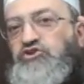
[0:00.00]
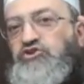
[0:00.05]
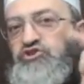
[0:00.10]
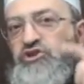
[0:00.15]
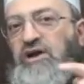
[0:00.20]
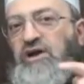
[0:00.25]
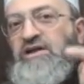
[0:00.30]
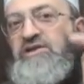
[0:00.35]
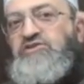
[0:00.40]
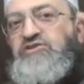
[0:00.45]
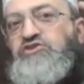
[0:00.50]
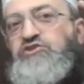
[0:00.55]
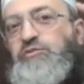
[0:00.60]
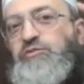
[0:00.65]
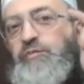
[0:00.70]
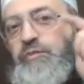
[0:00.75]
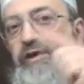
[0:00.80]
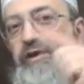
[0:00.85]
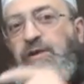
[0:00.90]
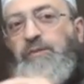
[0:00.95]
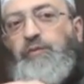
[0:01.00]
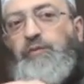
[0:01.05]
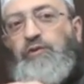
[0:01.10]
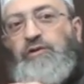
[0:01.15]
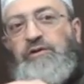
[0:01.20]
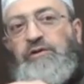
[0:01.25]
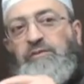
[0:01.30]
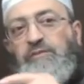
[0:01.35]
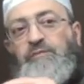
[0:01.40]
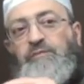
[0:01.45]
judge
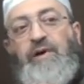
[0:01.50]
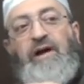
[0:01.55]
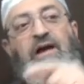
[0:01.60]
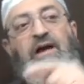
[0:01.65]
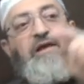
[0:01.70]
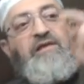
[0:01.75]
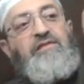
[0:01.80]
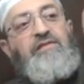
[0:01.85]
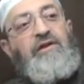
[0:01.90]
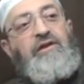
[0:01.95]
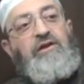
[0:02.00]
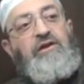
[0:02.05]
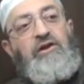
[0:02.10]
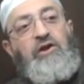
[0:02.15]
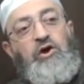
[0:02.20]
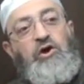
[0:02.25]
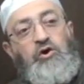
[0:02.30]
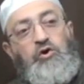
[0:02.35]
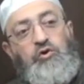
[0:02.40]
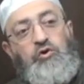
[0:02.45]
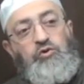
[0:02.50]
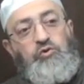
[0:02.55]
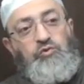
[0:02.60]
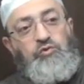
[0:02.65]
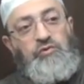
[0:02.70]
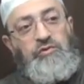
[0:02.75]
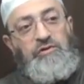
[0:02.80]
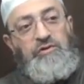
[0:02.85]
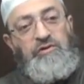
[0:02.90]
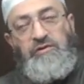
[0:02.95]
people by the
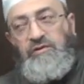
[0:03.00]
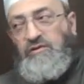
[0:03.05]
law